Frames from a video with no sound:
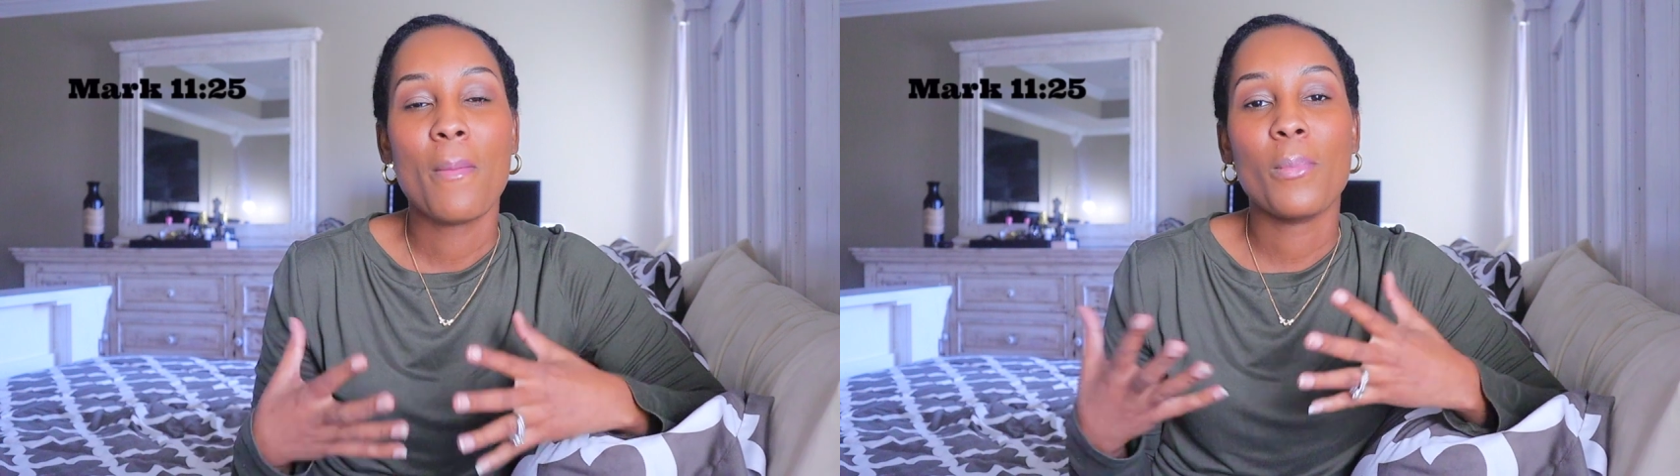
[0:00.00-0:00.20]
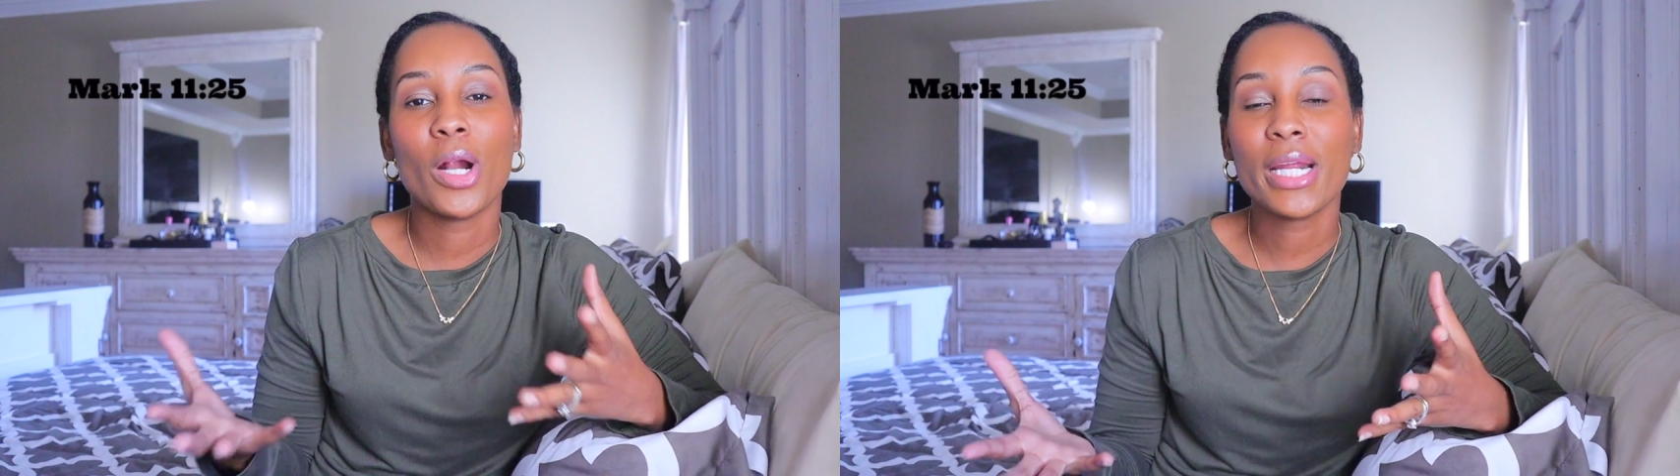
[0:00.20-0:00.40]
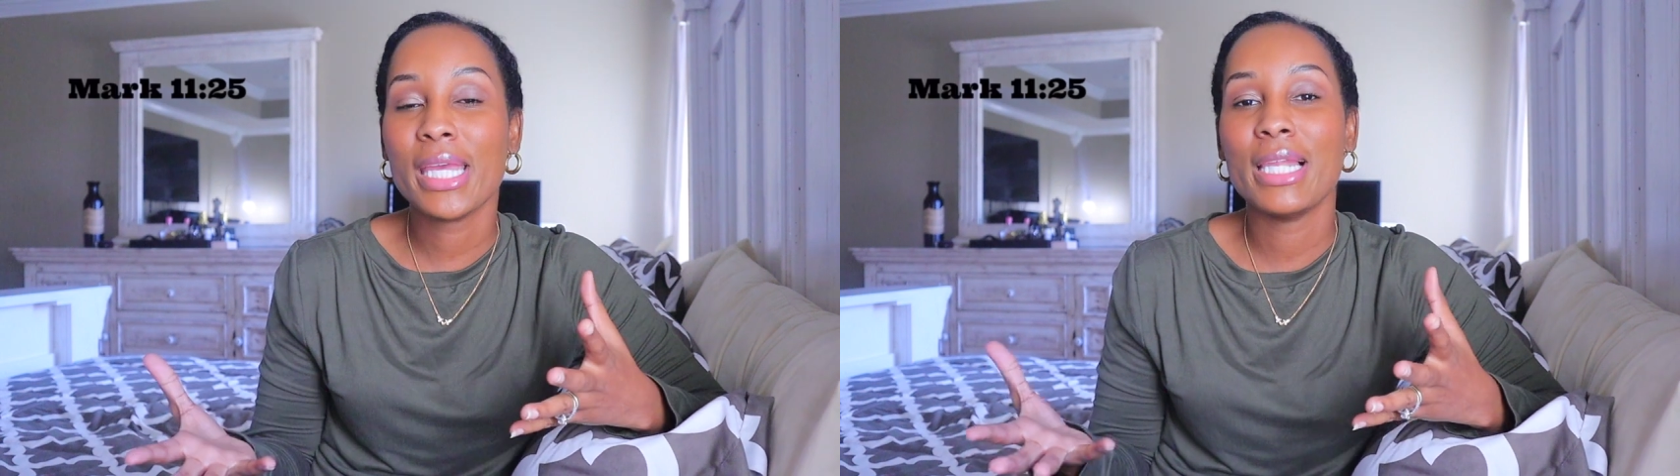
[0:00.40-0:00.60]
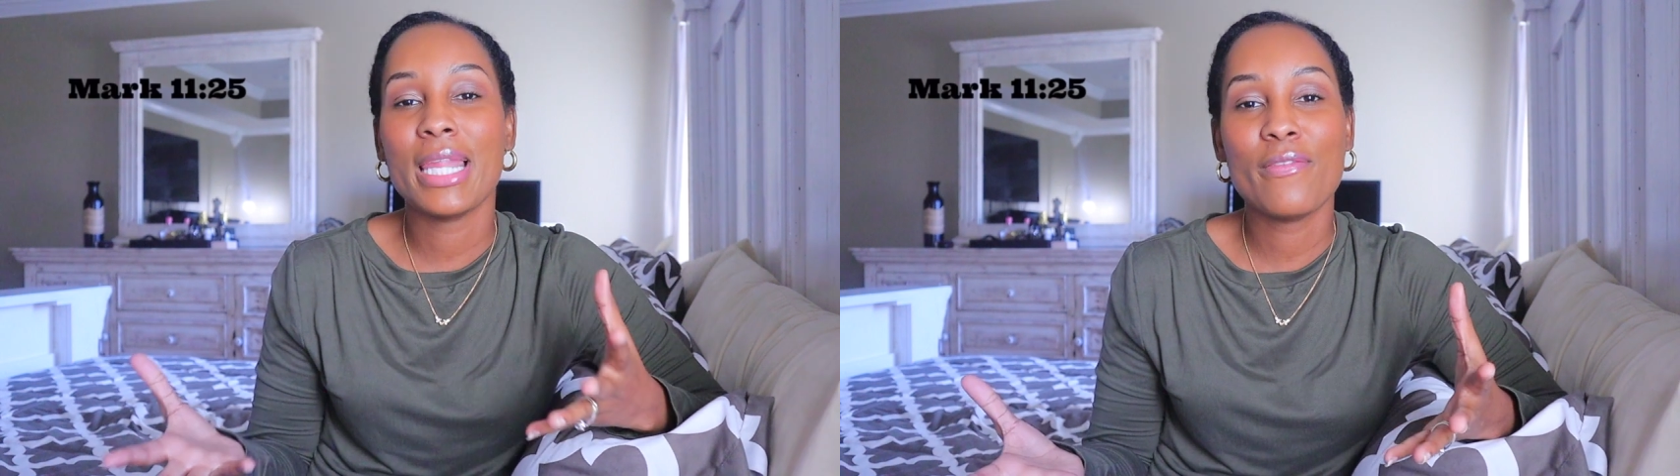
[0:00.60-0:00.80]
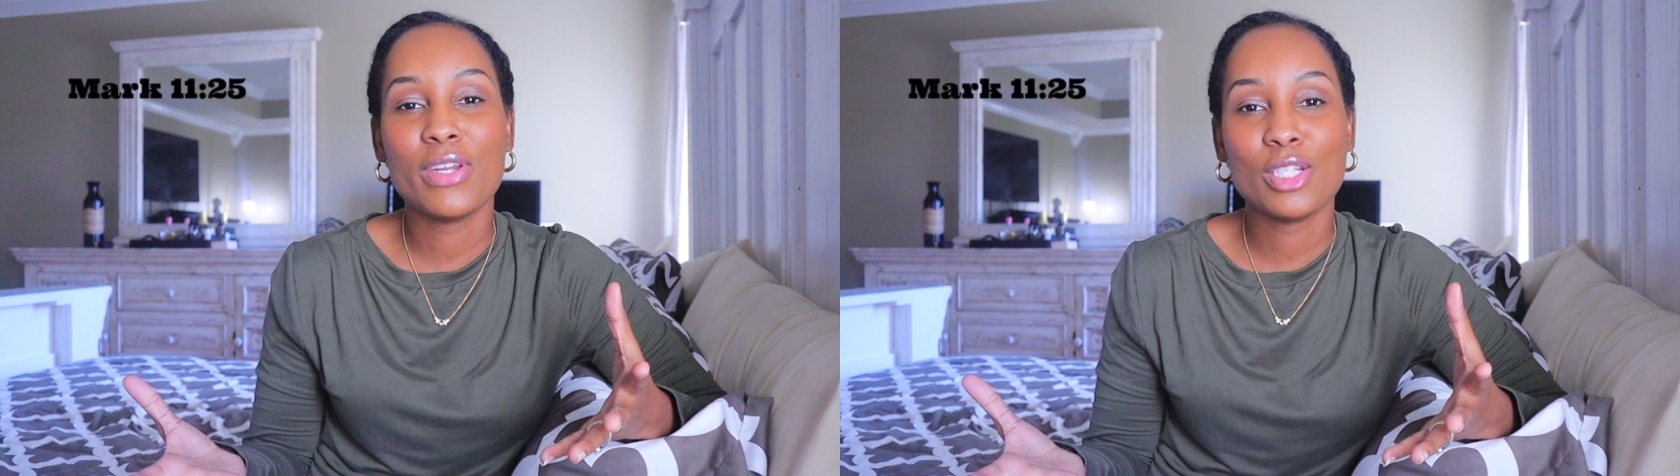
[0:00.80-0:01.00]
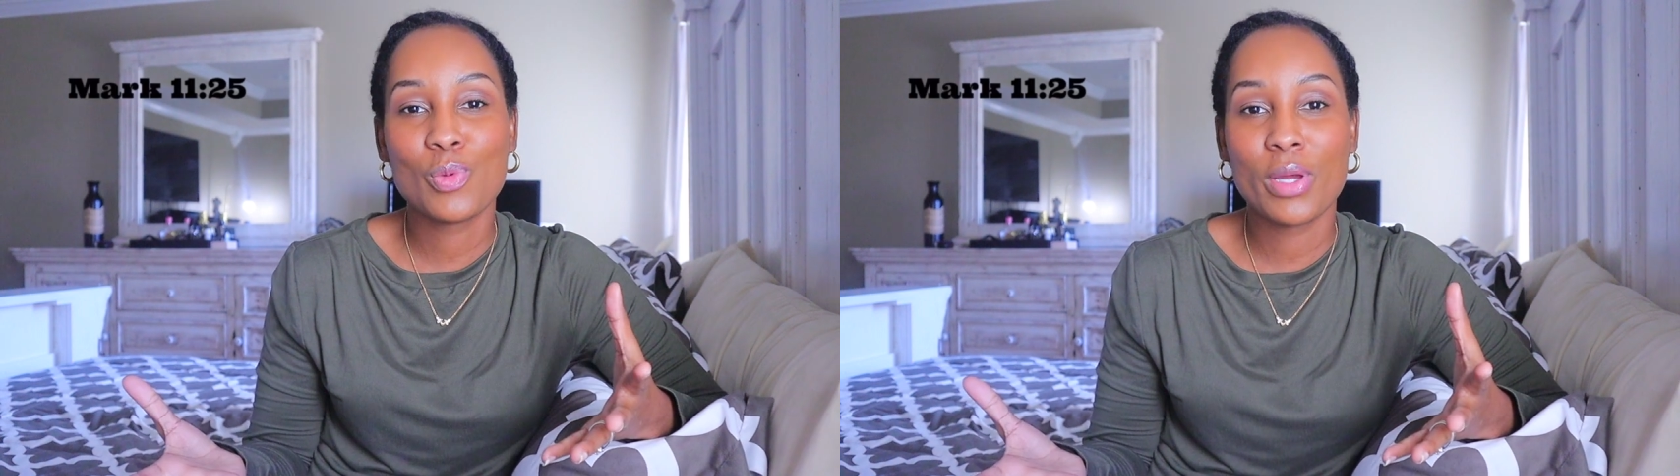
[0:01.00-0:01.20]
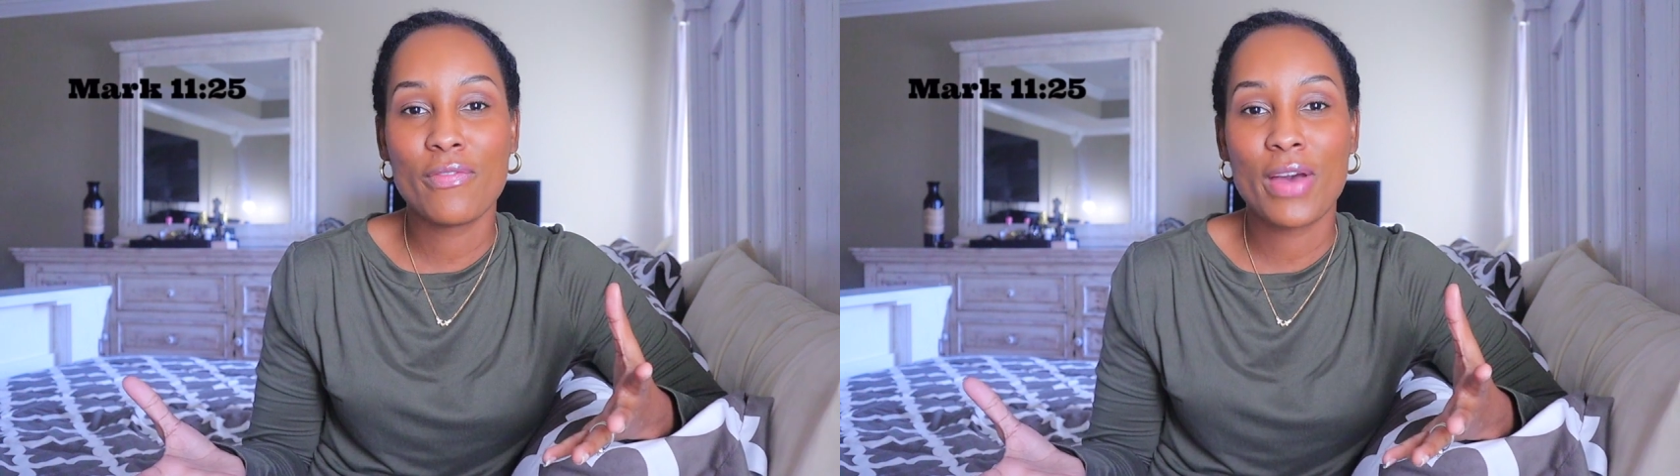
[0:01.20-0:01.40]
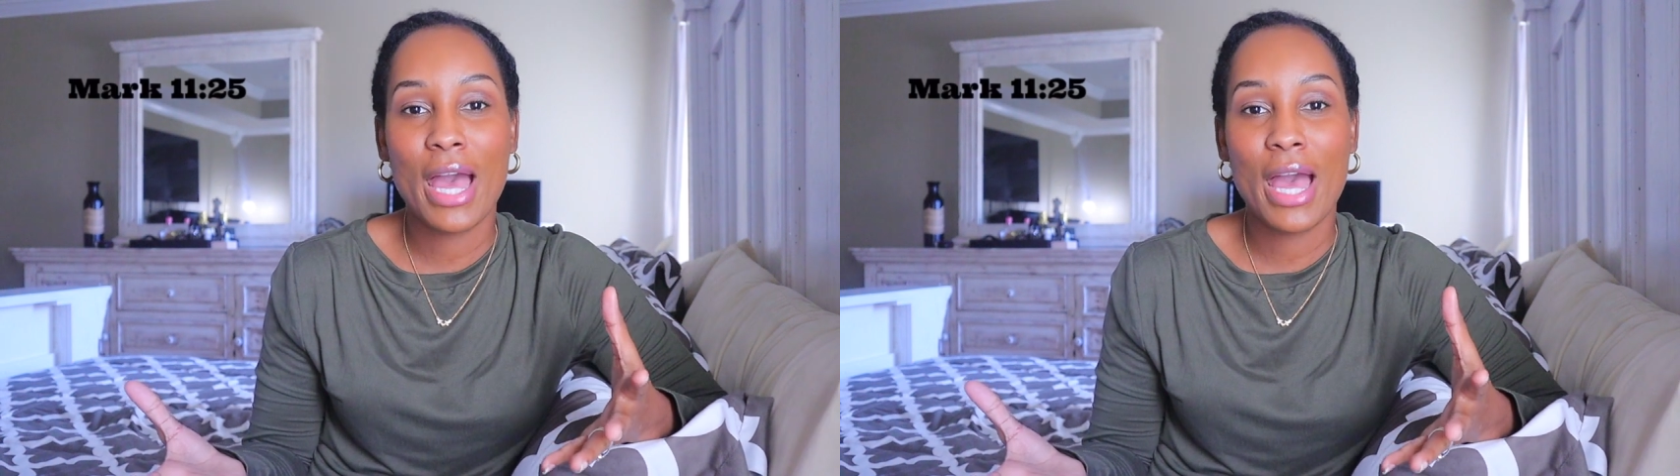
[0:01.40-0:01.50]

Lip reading: Mark 11:25,